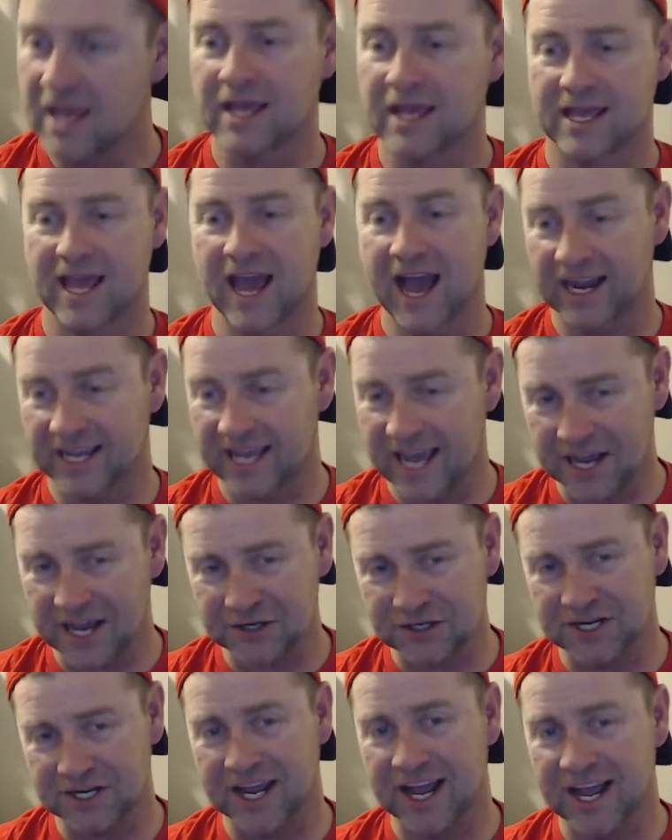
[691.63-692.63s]
Yeah,
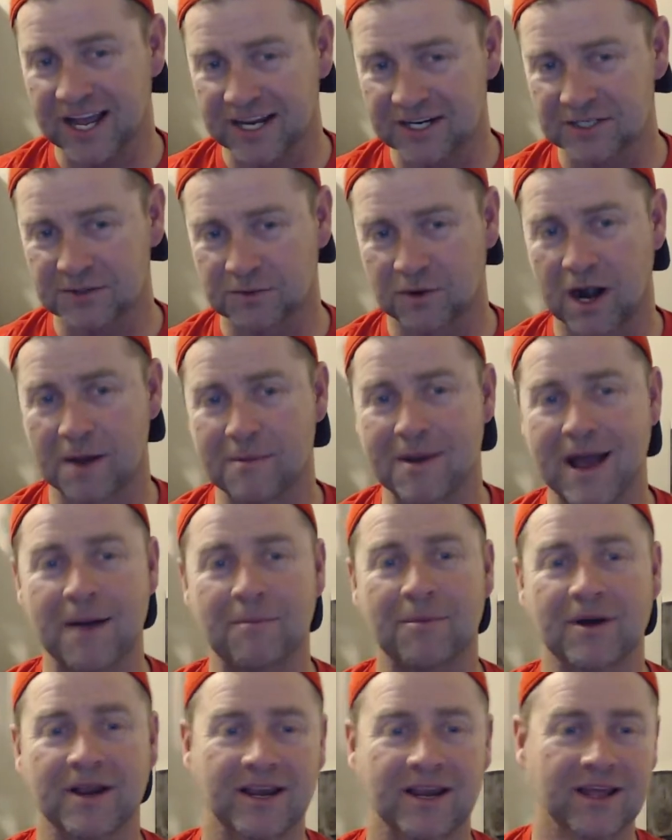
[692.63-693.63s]
cash in hand is where I'm at,
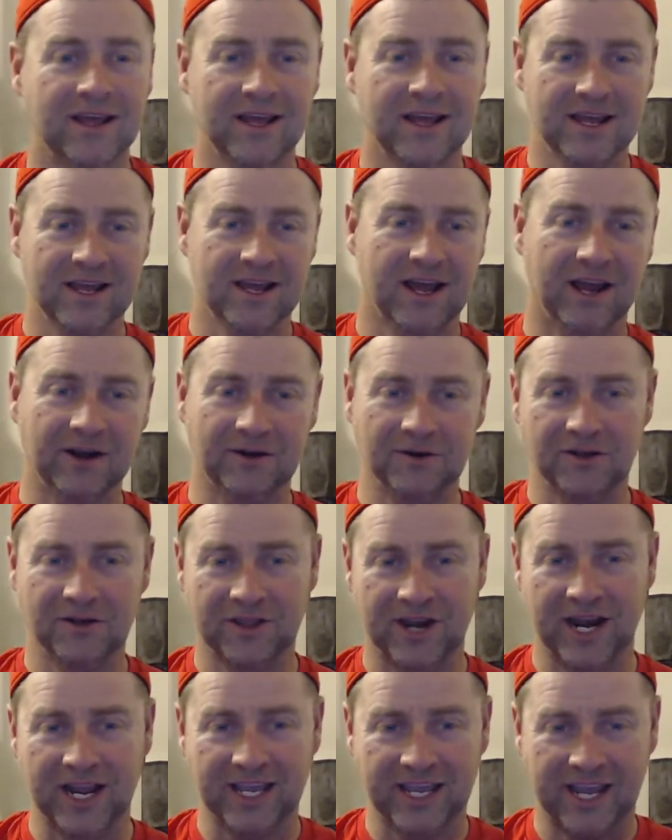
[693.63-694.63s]
but I don't know
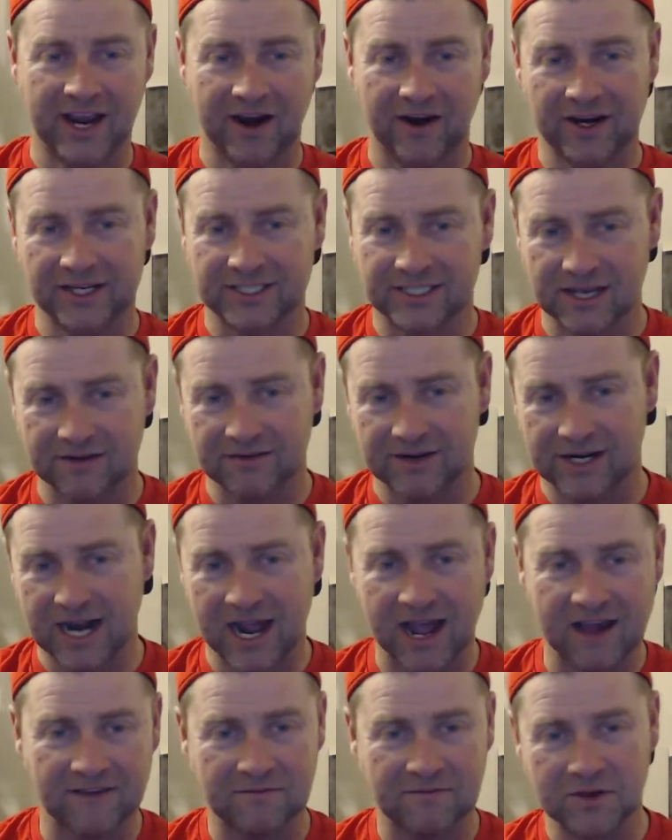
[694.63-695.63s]
that I can carry
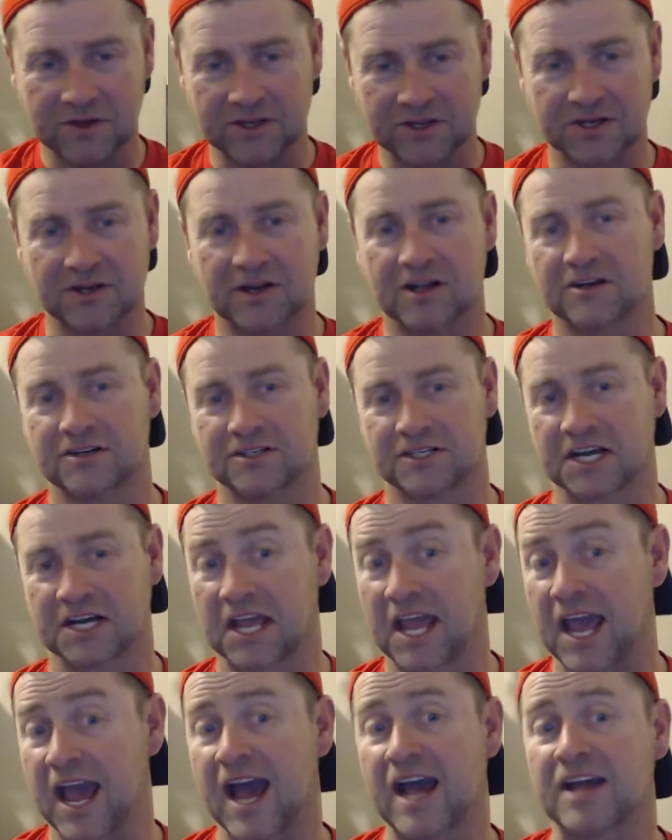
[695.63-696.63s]
$7.5 million in
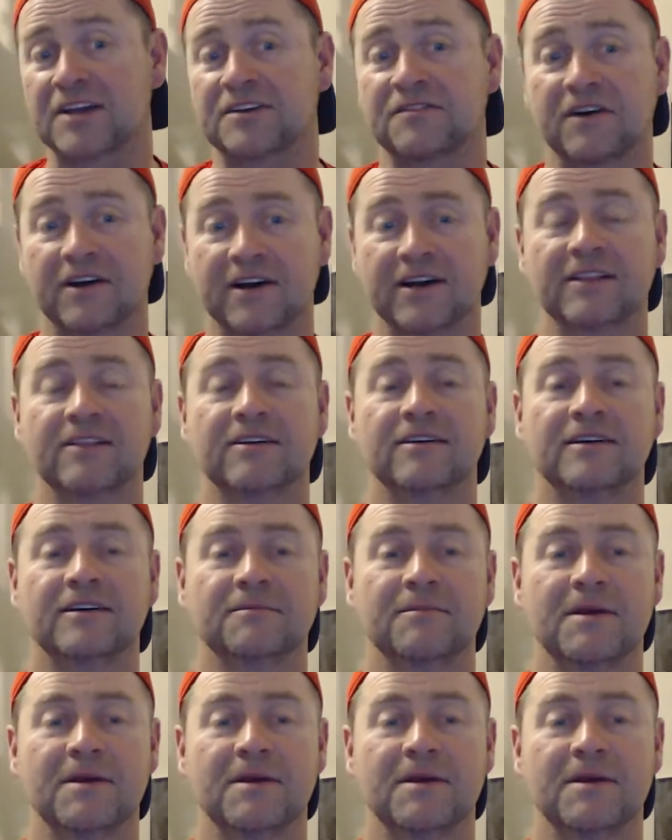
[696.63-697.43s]
cash very long.